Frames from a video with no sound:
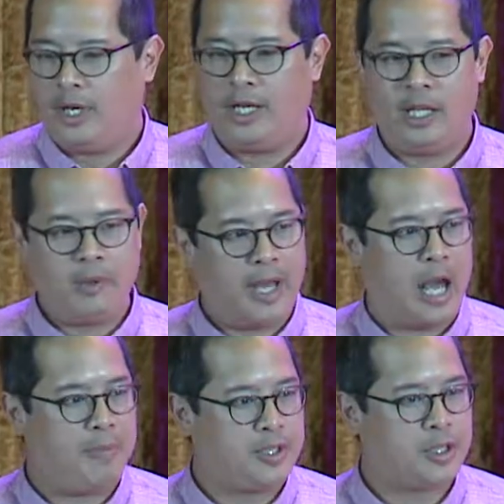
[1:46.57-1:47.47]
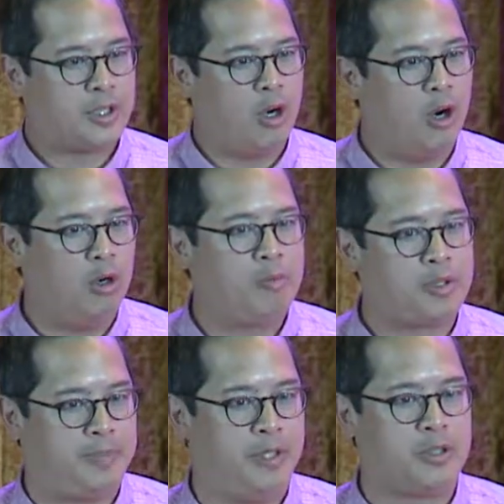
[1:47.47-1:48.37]
And then what happens is the hope
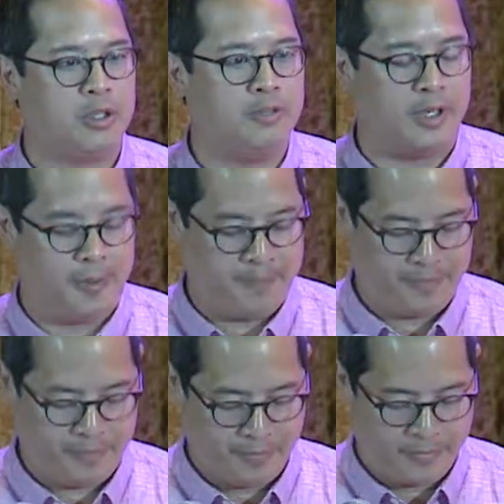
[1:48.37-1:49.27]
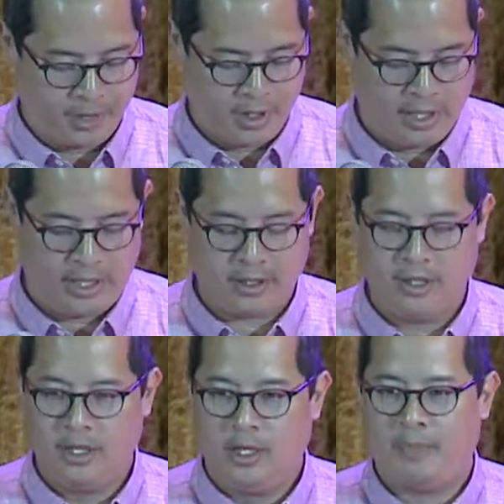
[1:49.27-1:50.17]
spills over, right?
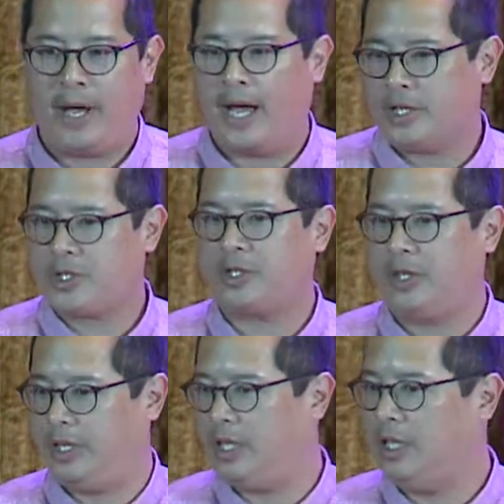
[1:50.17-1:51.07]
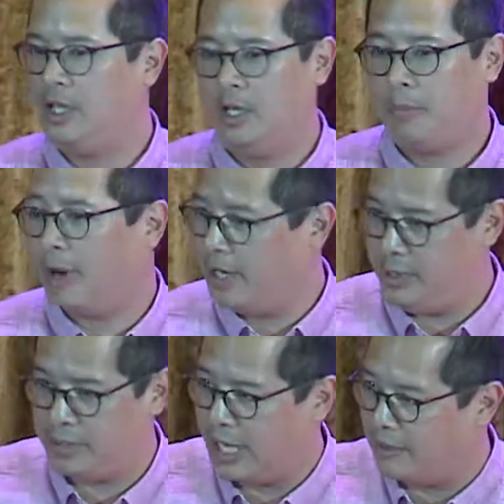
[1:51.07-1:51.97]
Past the
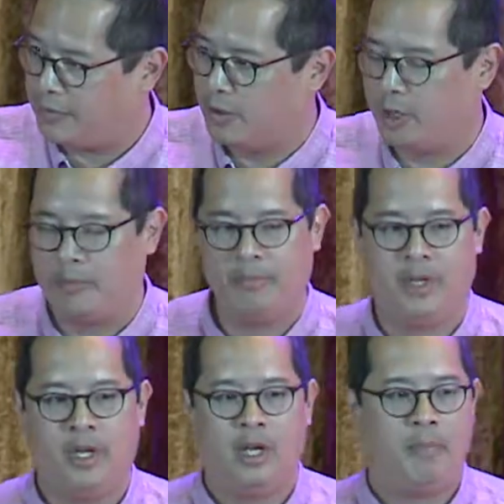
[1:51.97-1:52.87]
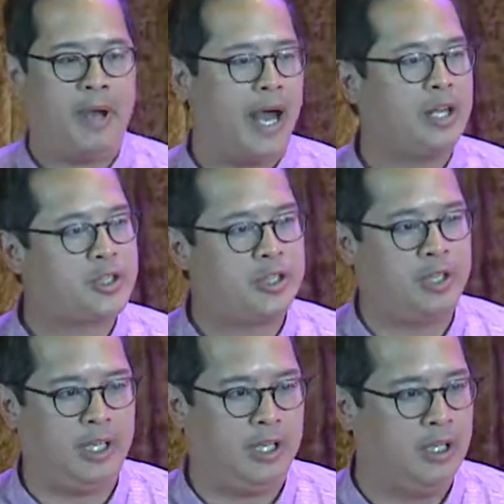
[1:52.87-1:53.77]
party platform, past
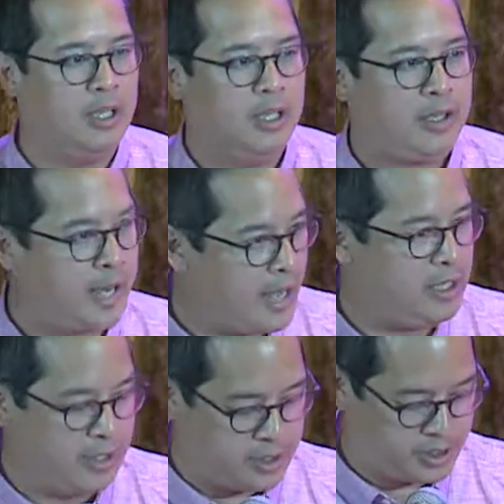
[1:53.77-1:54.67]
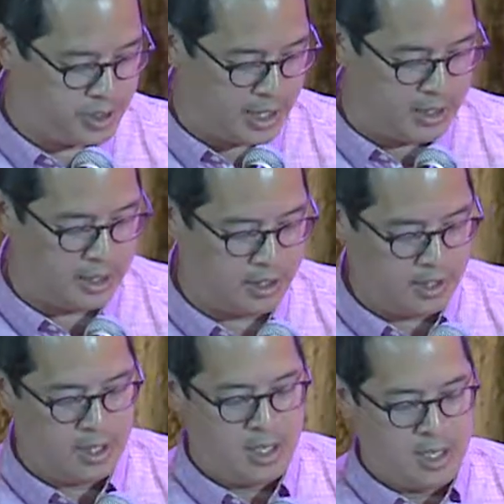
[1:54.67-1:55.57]
the candidate's agenda.
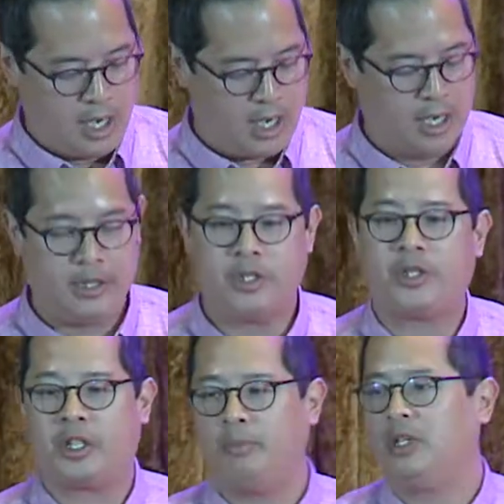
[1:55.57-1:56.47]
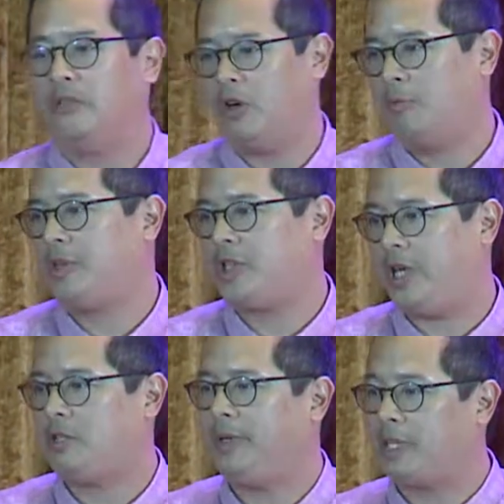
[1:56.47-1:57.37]
The symbol of hope and
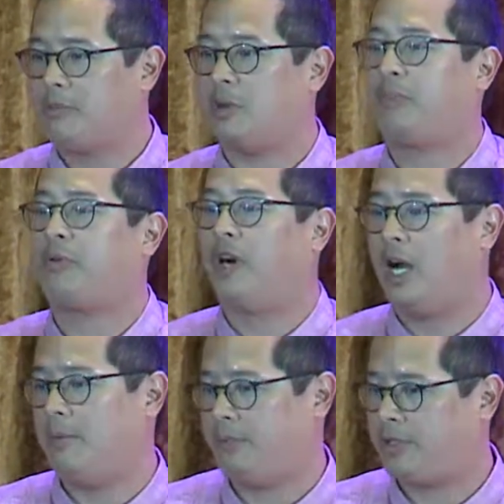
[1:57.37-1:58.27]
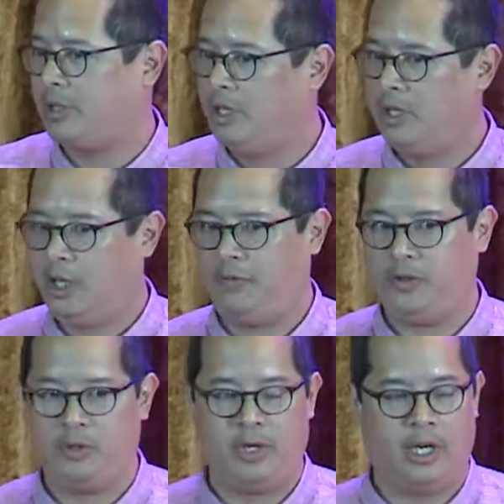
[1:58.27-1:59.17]
change becomes a prompt, if
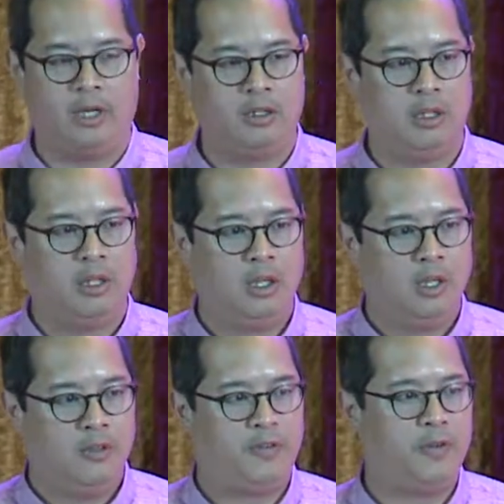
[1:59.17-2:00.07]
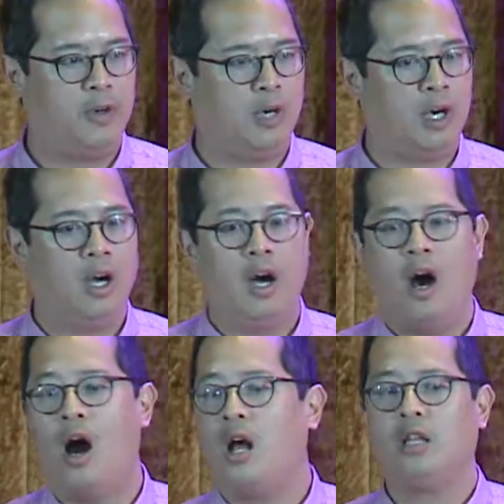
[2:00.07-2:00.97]
you will, for
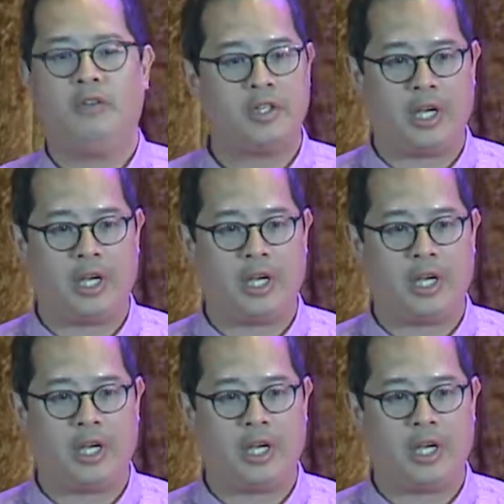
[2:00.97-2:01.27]
all of these